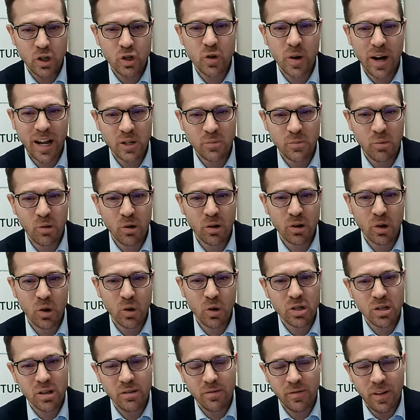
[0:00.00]
transport. Those are
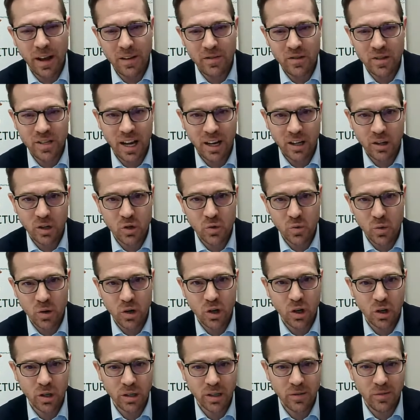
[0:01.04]
the five sectors we're
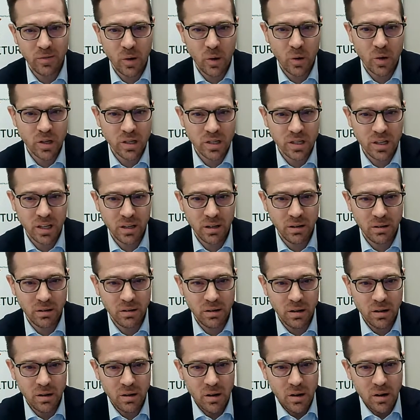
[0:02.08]
currently focused in.
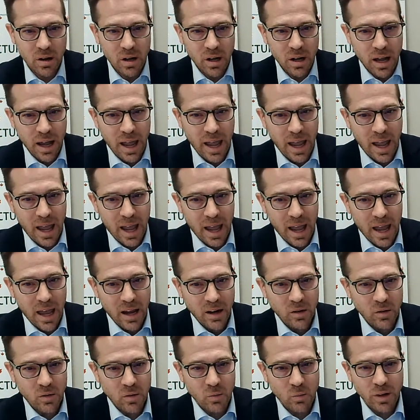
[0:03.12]

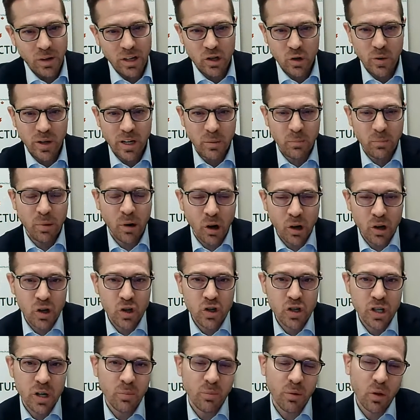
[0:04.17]
And we do it in
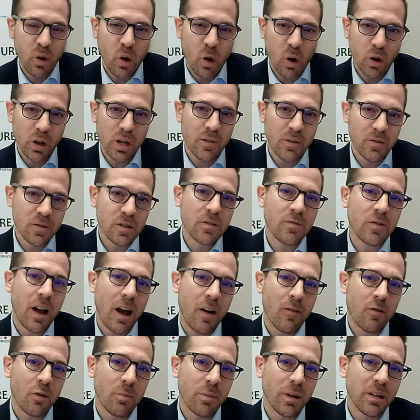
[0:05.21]
partnership with all levels of
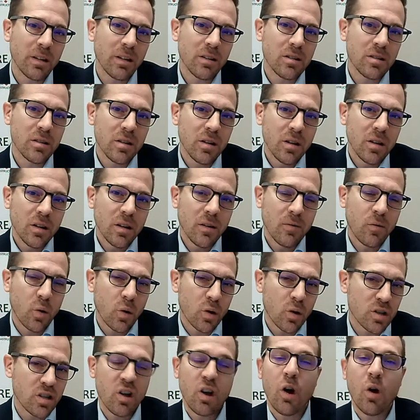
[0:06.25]
government, of
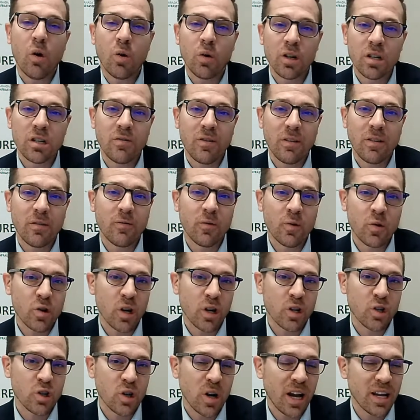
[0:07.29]
course, the owners of
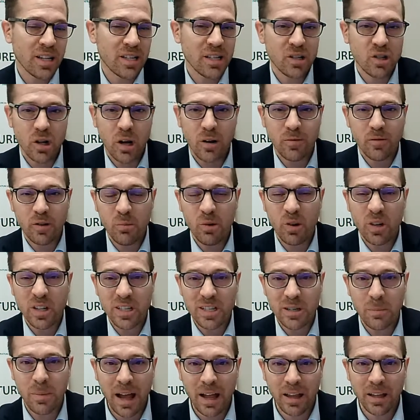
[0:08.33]
infrastructure assets, often
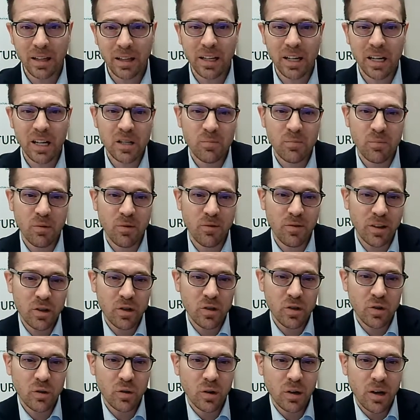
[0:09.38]
municipalities,
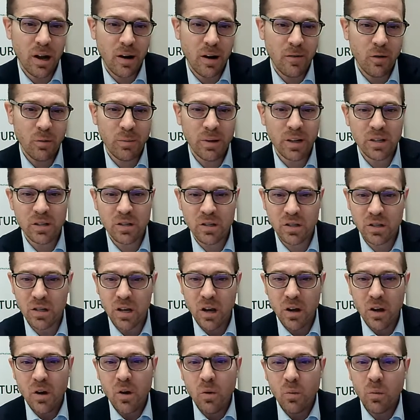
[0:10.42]
provincial governments,
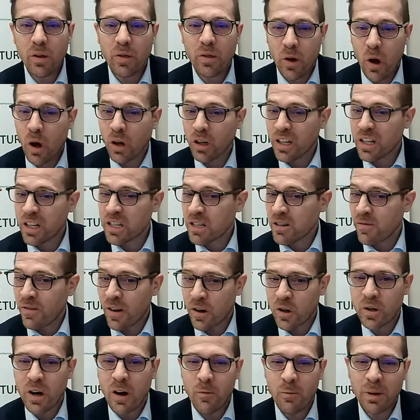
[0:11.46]
with colleagues in the
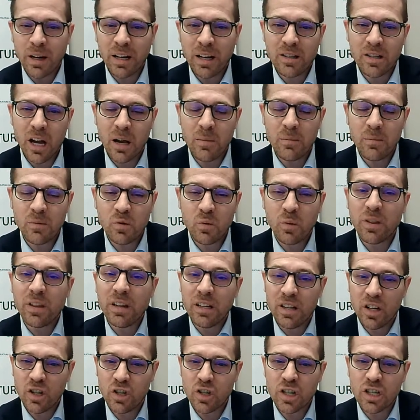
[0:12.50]
federal government at times, with
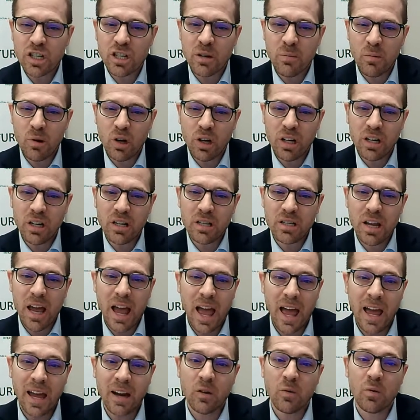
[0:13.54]
indigenous communities,
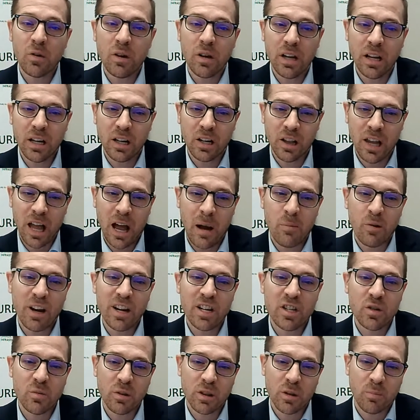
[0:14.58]
and in
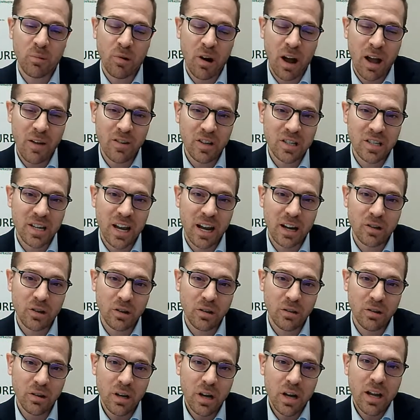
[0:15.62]
collaboration with the private
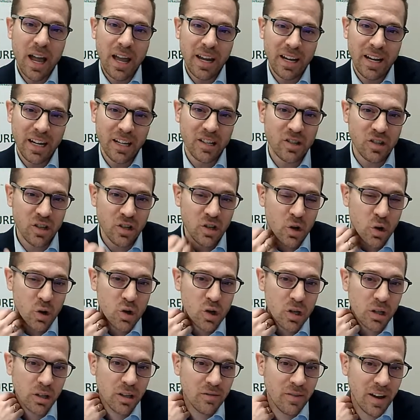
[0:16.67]
sector and
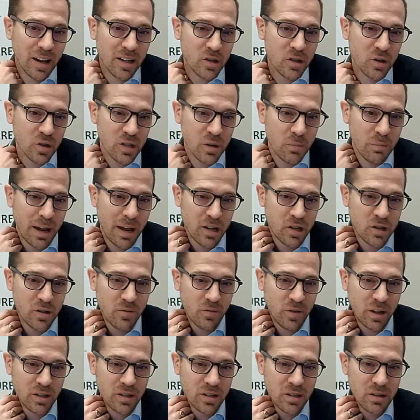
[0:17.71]
institutional investors and pension
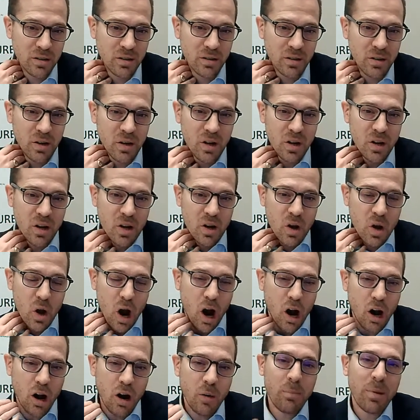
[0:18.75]
funds.
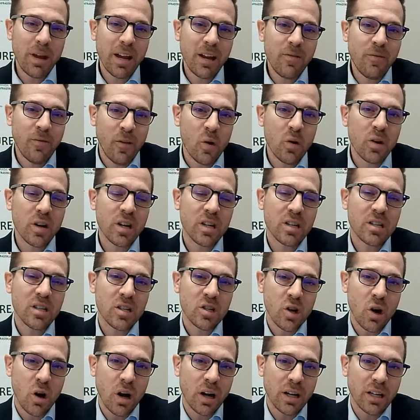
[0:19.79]
Our big focus is
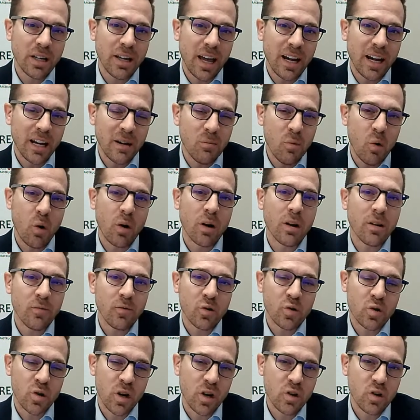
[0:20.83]
on getting more
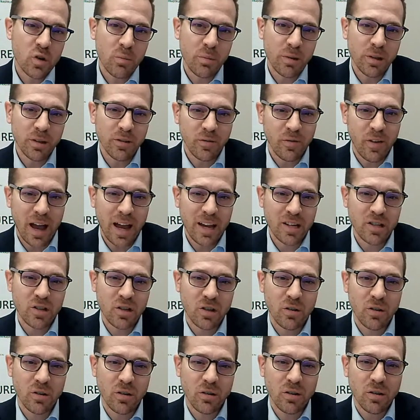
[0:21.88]
infrastructure built
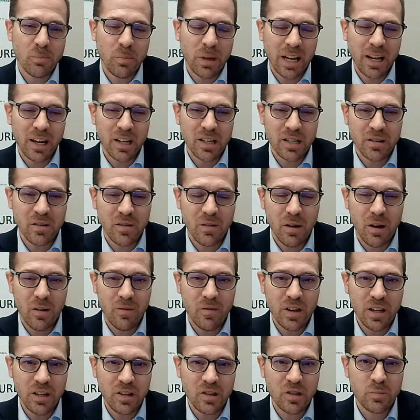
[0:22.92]
faster because of
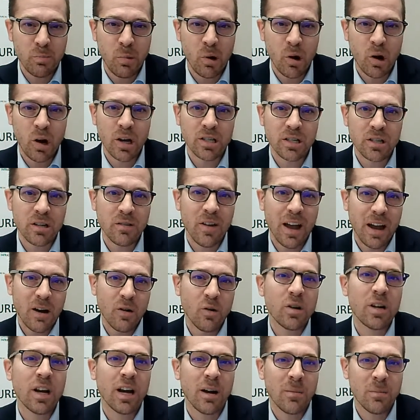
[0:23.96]
the positive
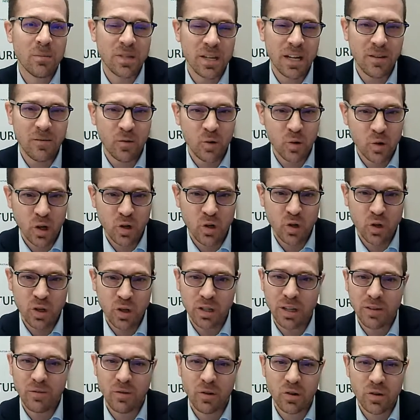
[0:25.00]
outcomes that infrastructure
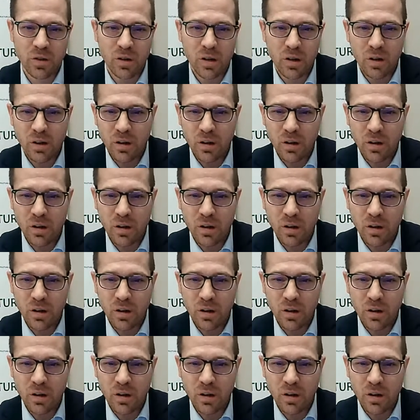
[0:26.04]
delivers